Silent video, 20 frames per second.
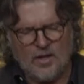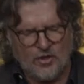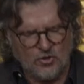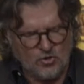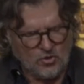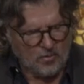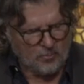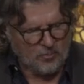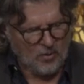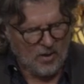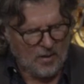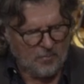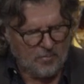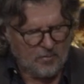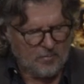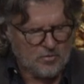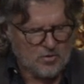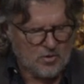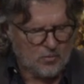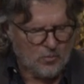relational
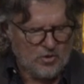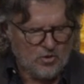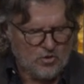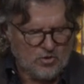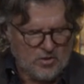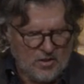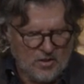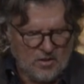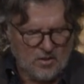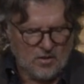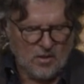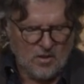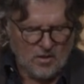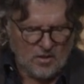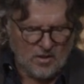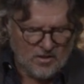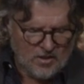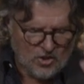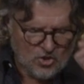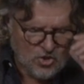problems, and when you see the
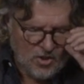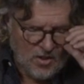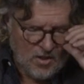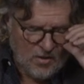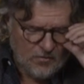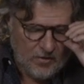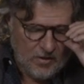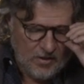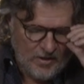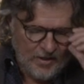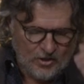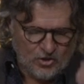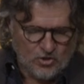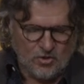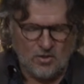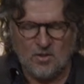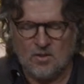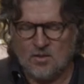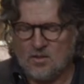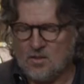condition of the
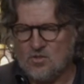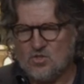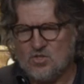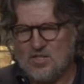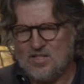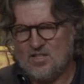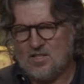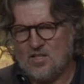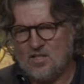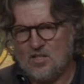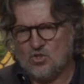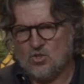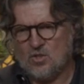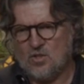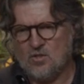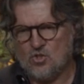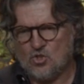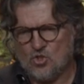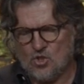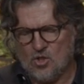nation and can see the
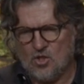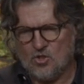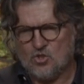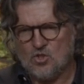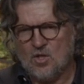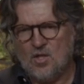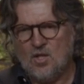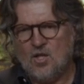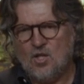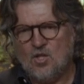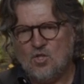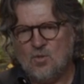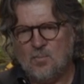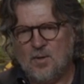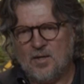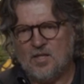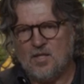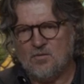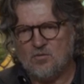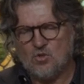condition of the church,
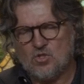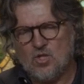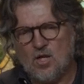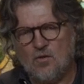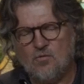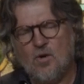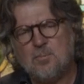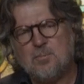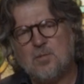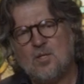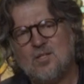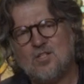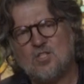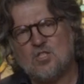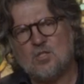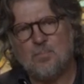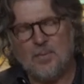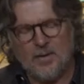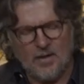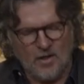you might give yourself up to
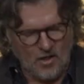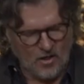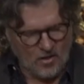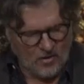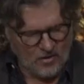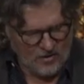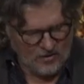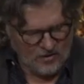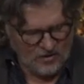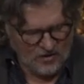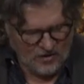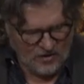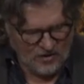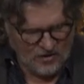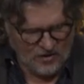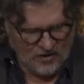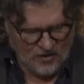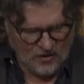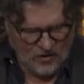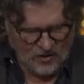despair
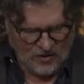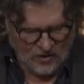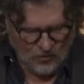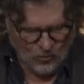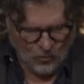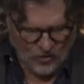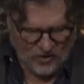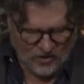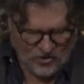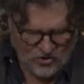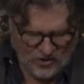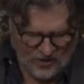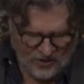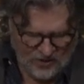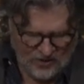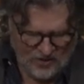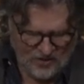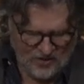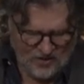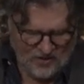and, and, and want to
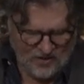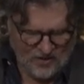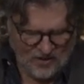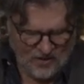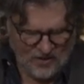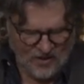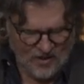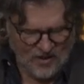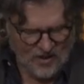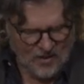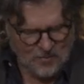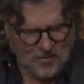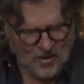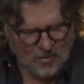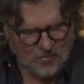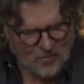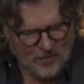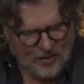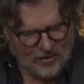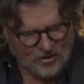say, uh,
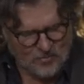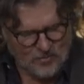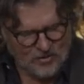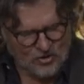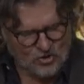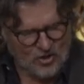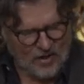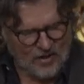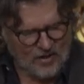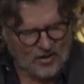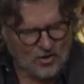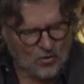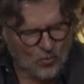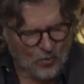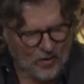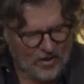I'm, I'm about to be shaken